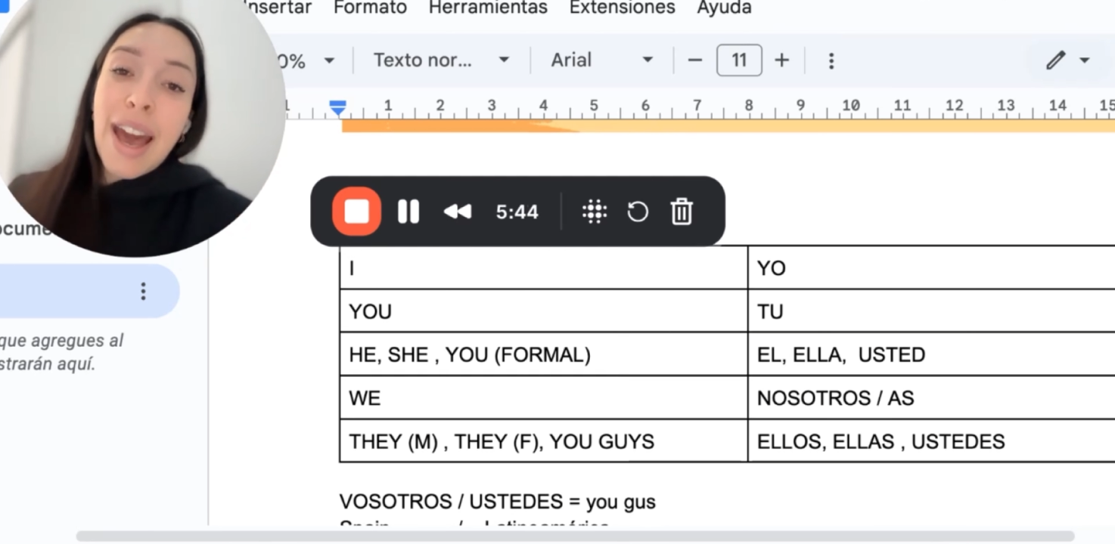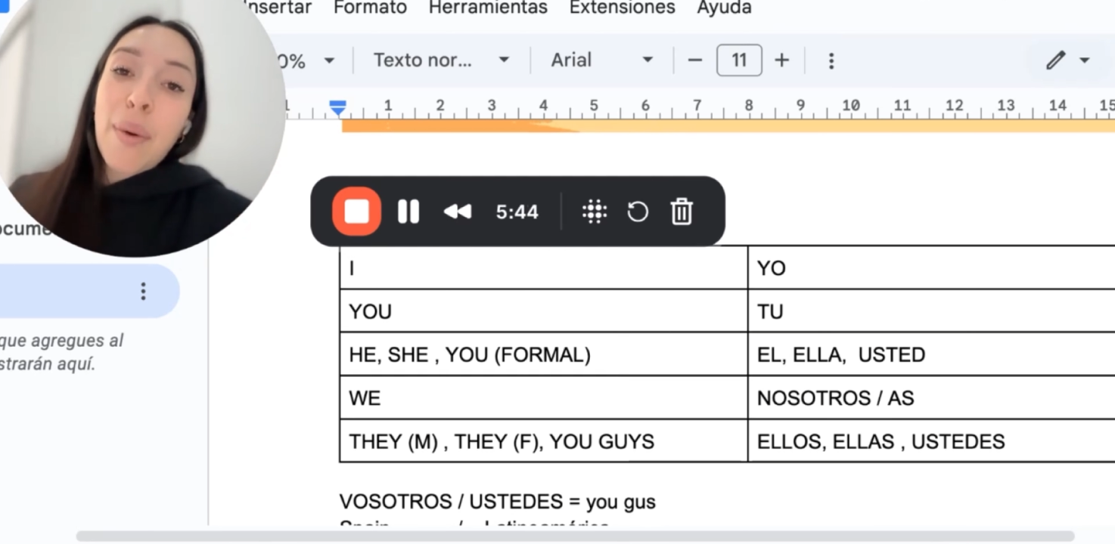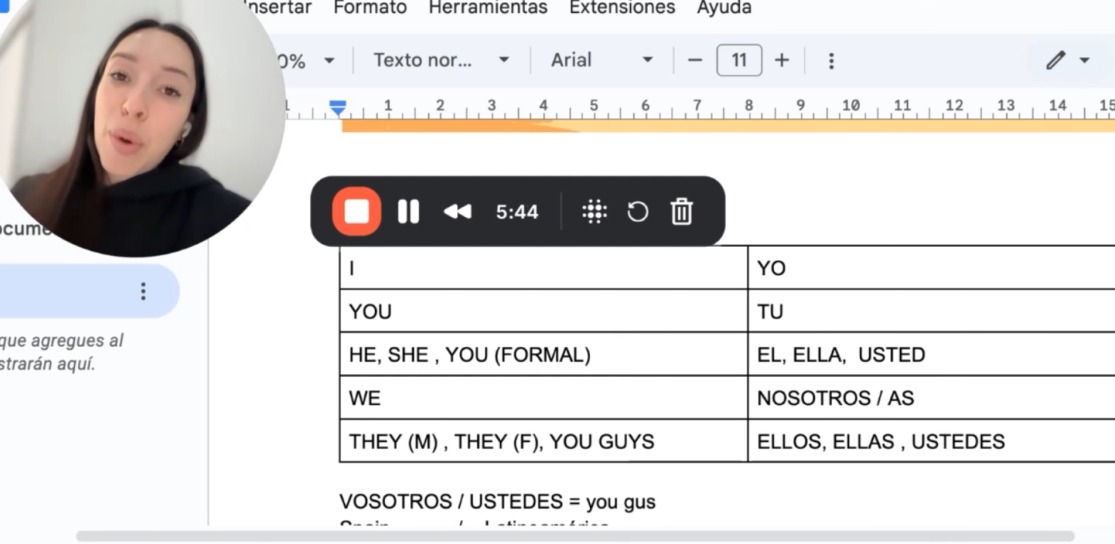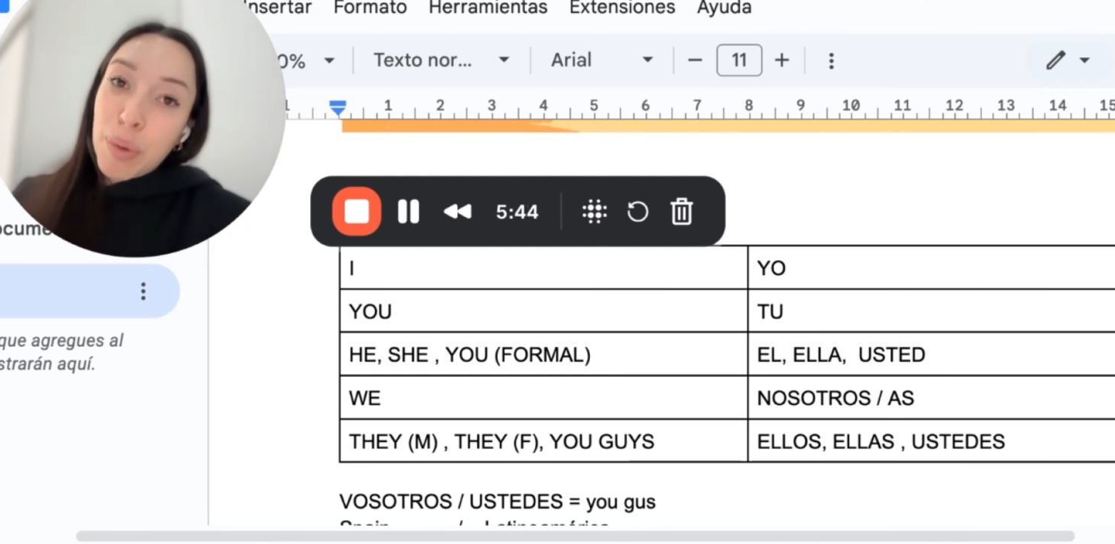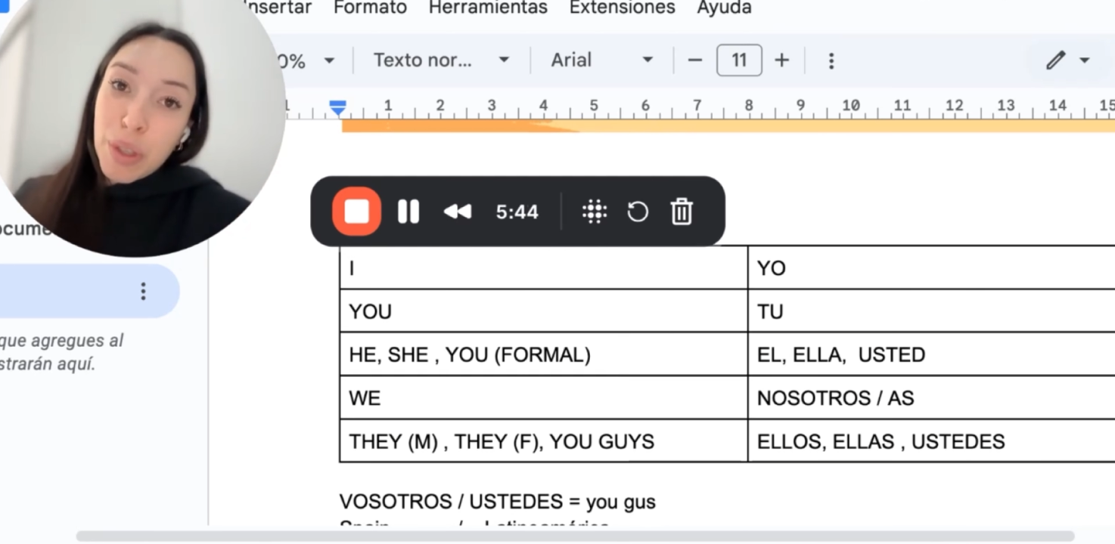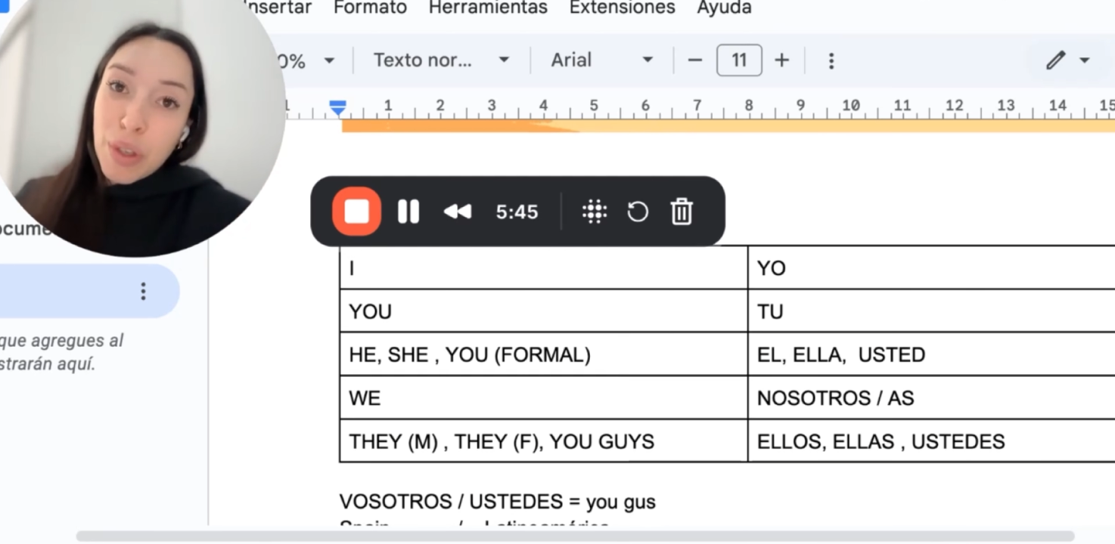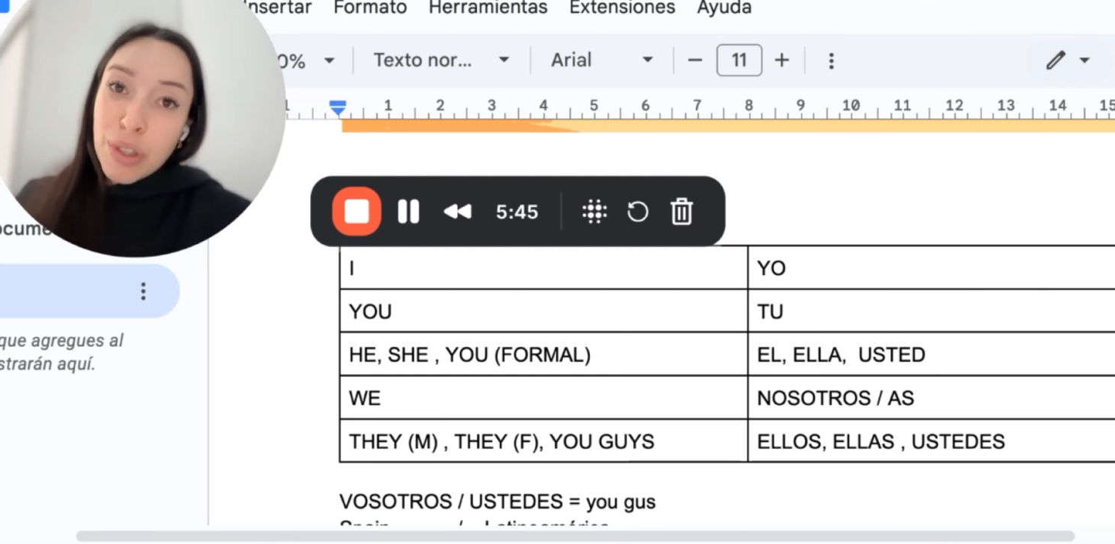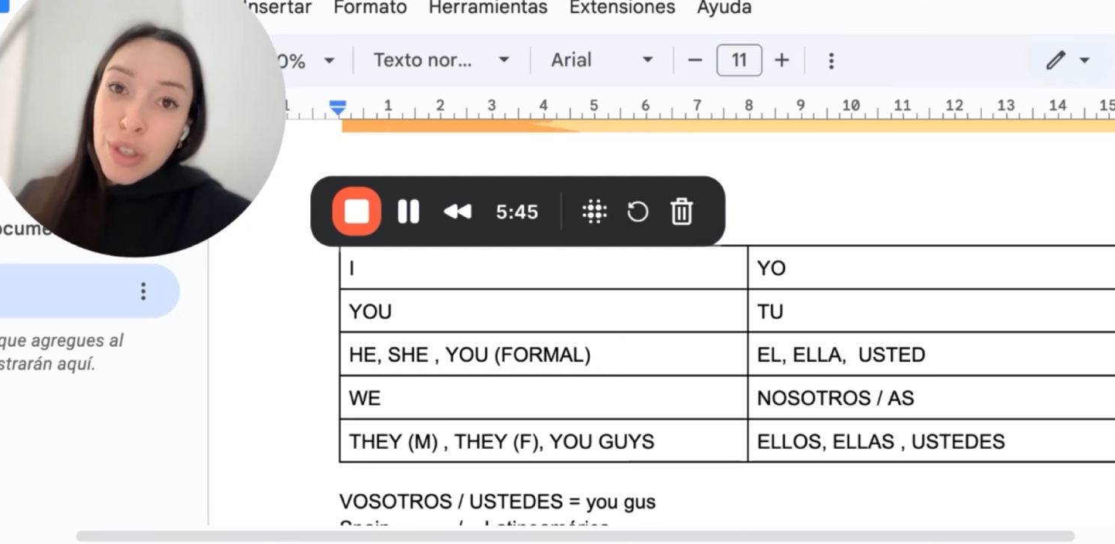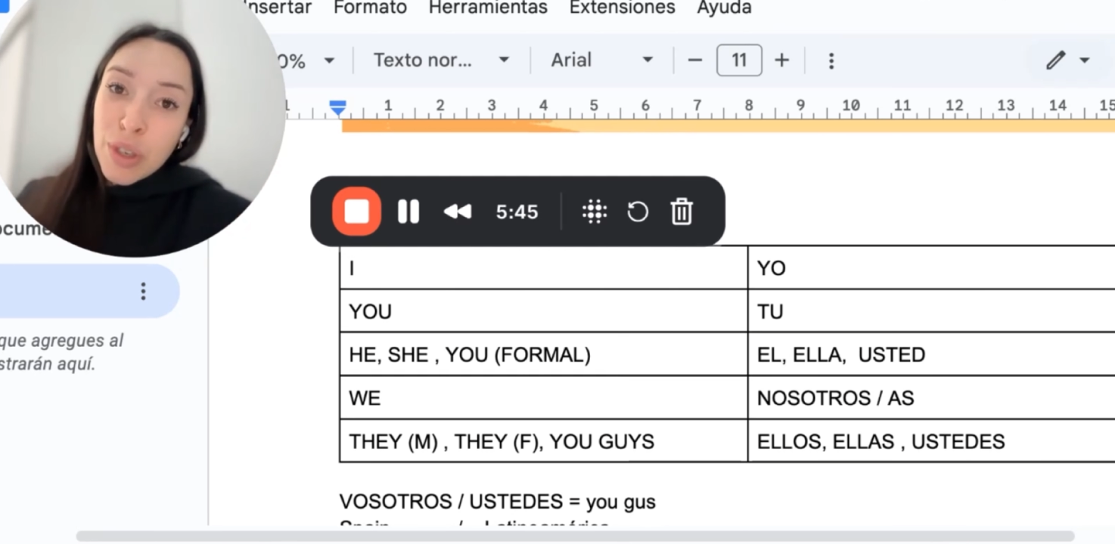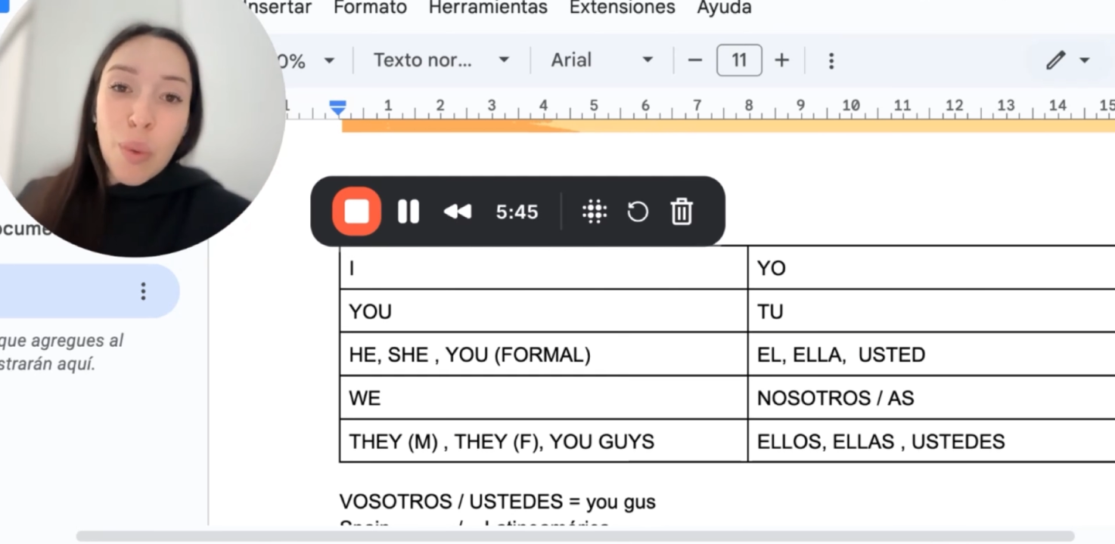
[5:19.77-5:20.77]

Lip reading: we will continue